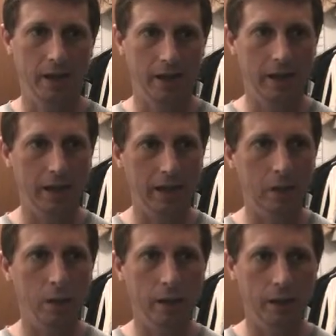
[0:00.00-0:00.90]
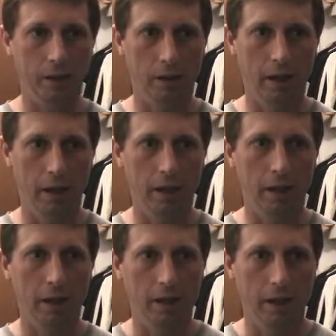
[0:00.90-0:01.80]
he will
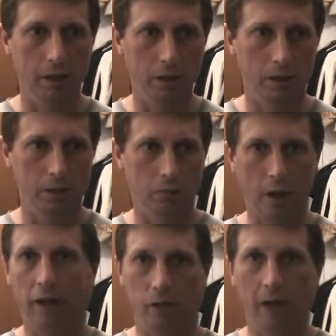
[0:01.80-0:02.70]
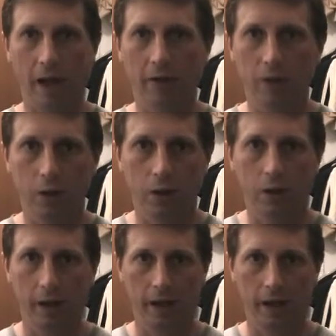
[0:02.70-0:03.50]
try to look after you,